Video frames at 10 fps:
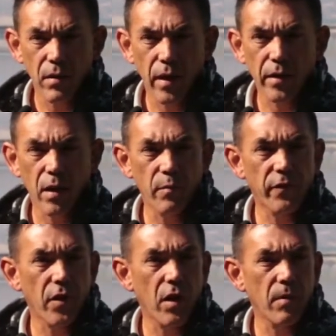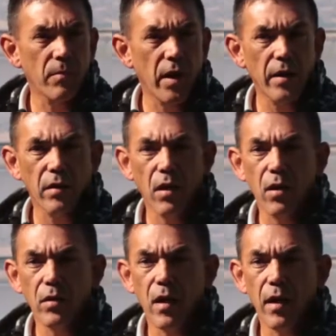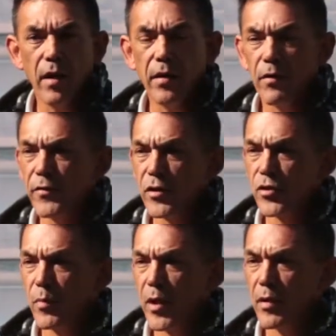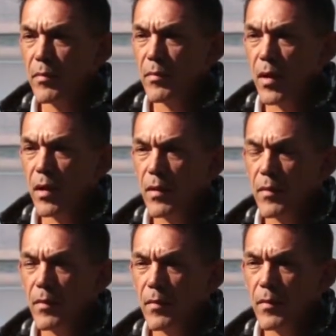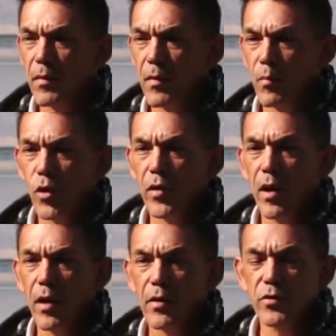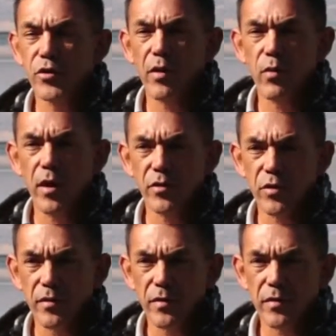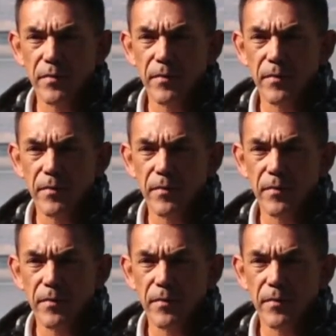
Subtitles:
I come from a long line of fishermen, more than 100 generations.